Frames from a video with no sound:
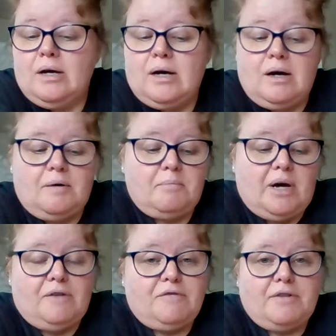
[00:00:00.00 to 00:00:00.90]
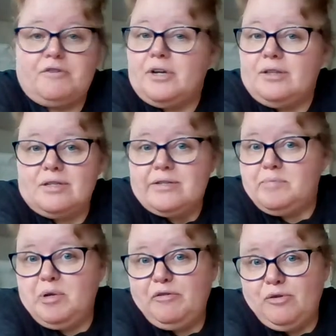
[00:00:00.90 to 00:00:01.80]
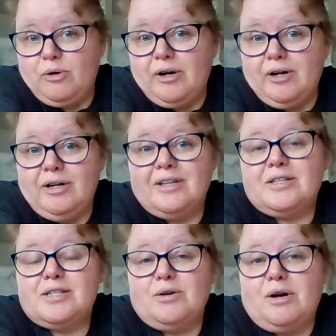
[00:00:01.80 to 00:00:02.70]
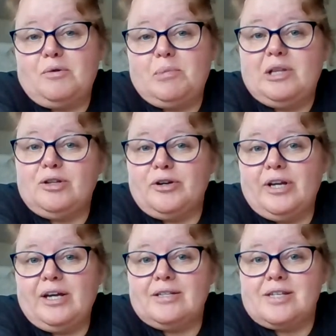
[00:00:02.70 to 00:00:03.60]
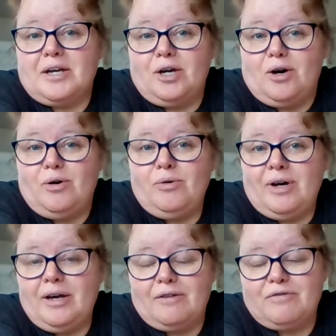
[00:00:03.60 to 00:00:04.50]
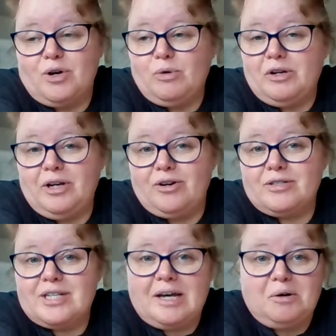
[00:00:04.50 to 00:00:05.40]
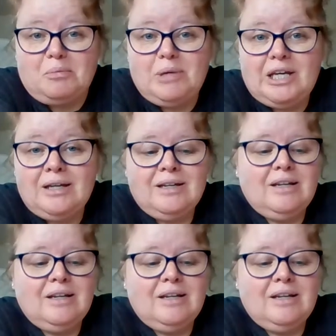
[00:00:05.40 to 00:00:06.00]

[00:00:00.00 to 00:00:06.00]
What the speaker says: I've never done this before, so I'll be learning as I go. I have no one here to help me.